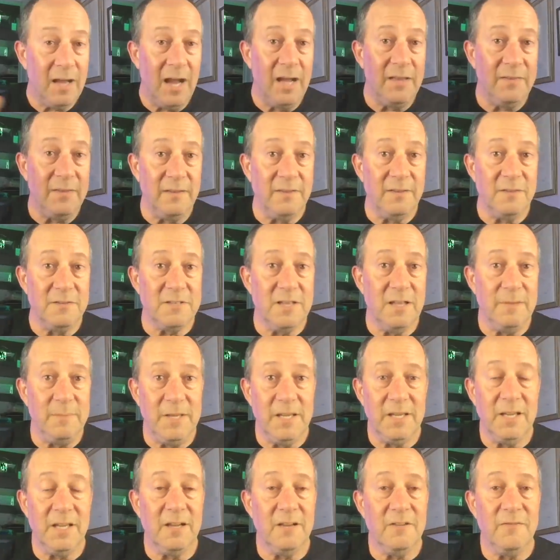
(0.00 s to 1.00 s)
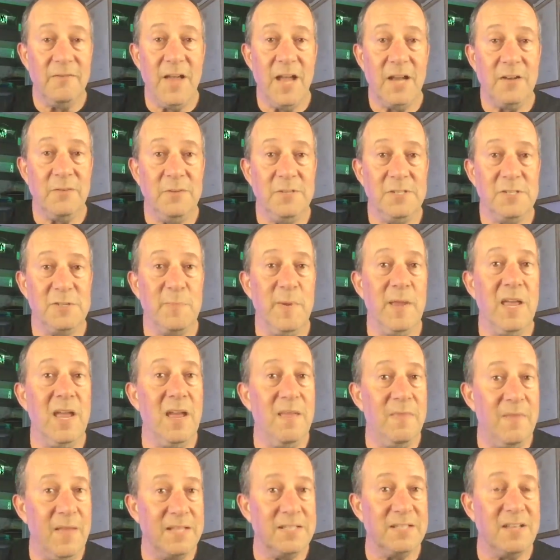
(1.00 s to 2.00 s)
I think there's going to be a Gigafactory in
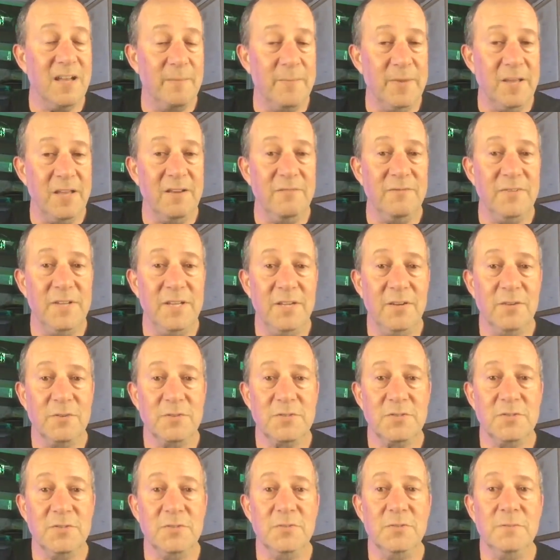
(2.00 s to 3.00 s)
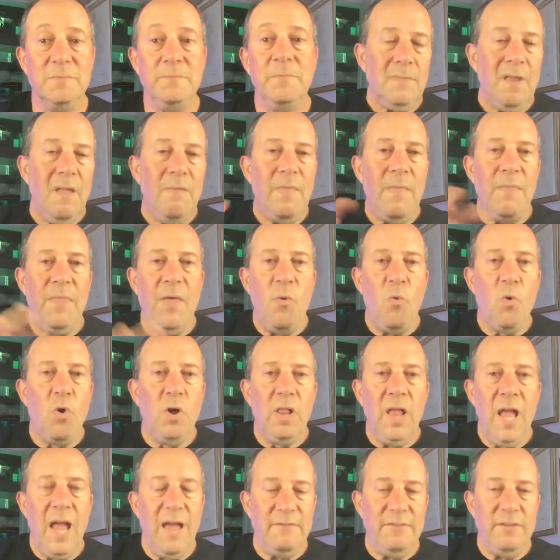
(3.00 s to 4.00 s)
Japan. That's coming in a video soon. That they will
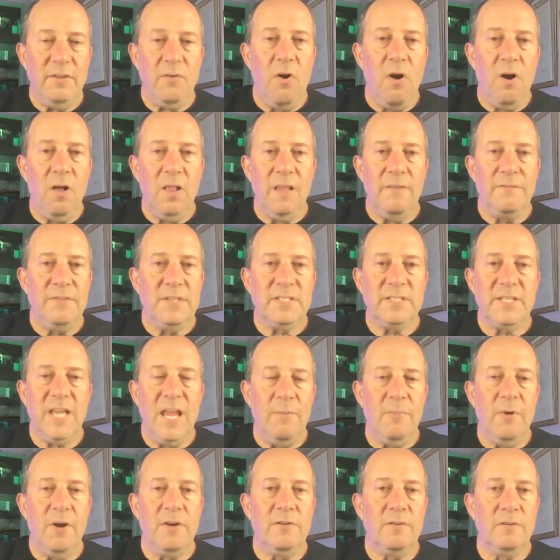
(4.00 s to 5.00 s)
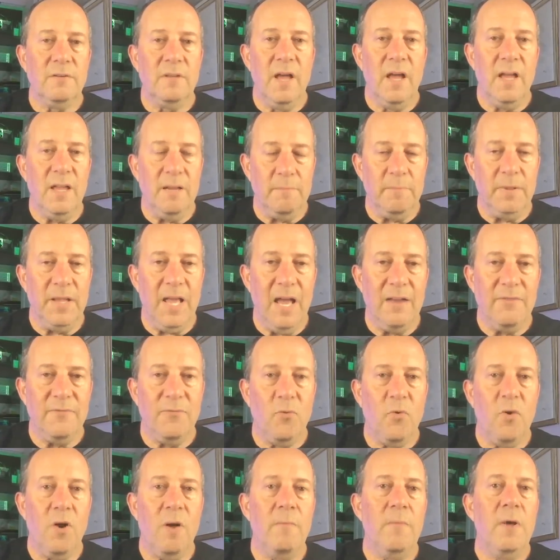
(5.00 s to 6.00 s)
all have the same underlying
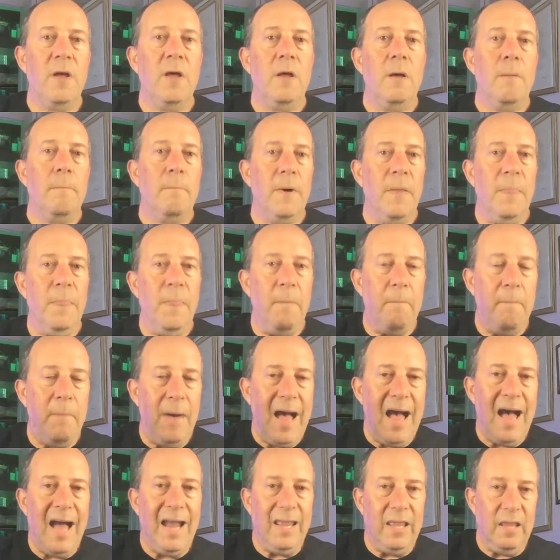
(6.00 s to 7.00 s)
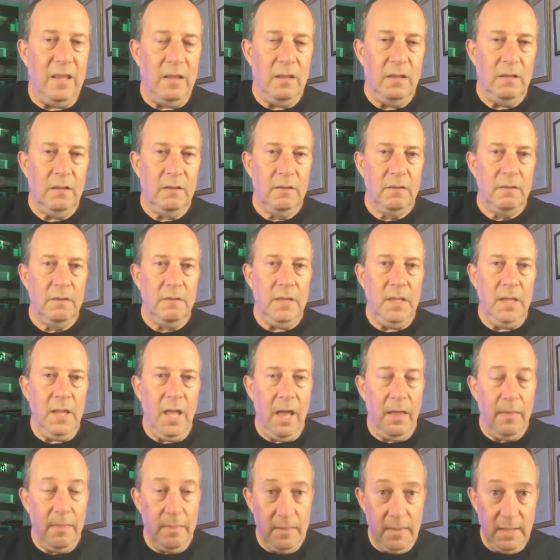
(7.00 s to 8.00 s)
platform, but the body,
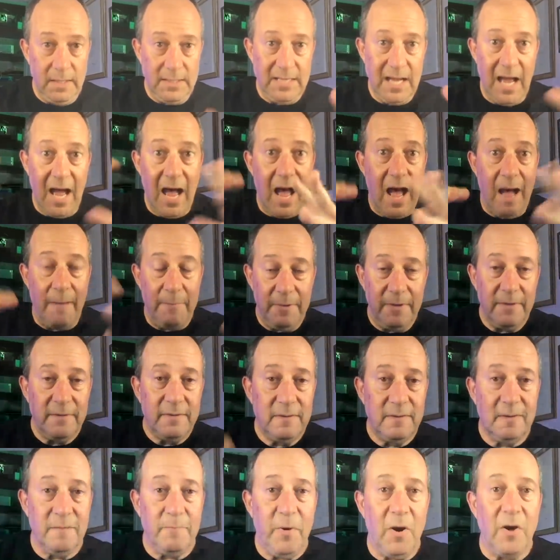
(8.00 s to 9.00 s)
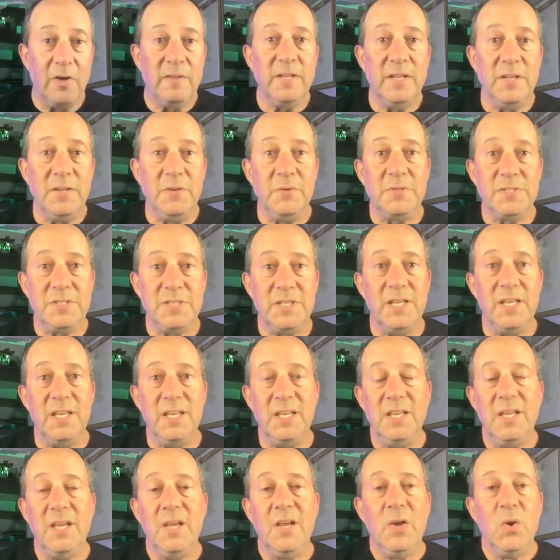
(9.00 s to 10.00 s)
the top, the part that you
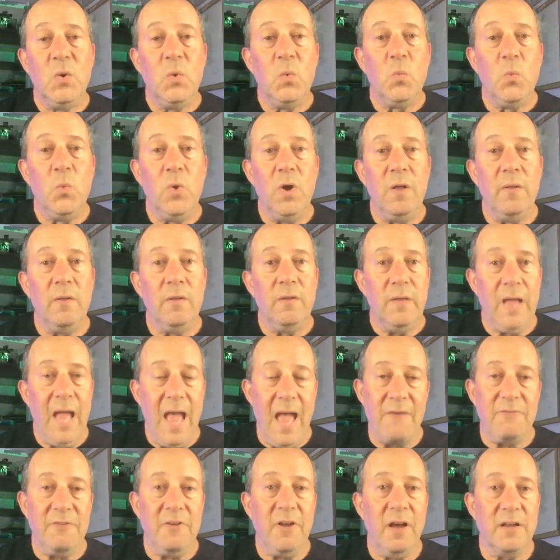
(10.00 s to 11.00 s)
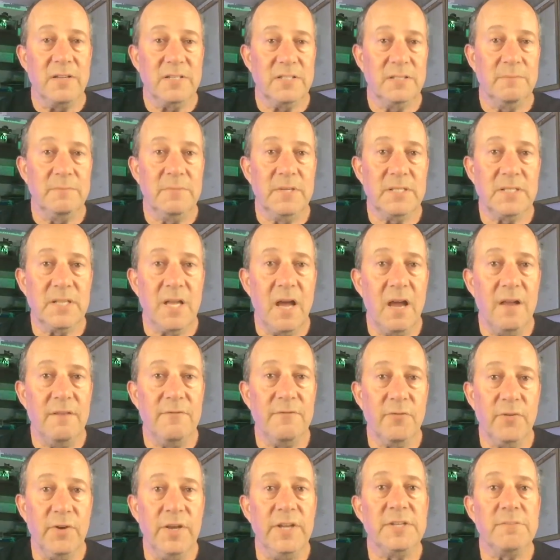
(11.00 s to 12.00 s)
see, will have custom design
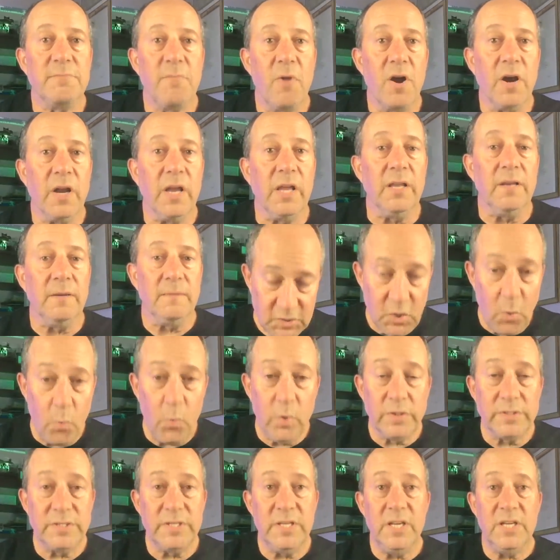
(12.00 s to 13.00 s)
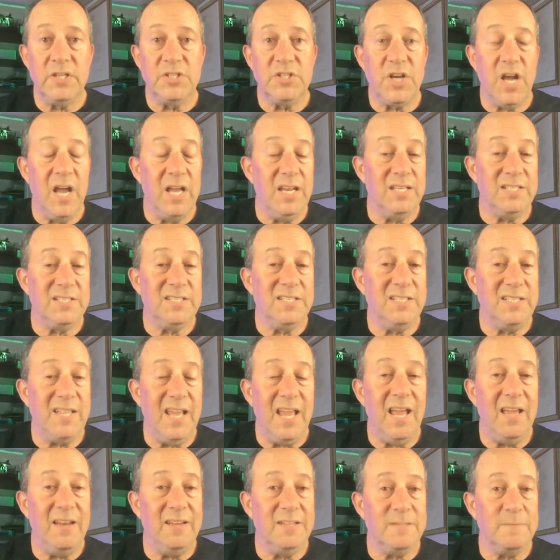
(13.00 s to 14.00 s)
for each market. So we'll see a China
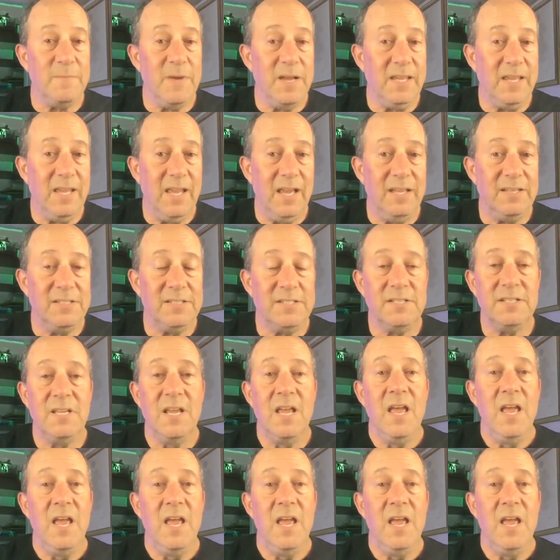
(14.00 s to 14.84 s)
sedan is my guess,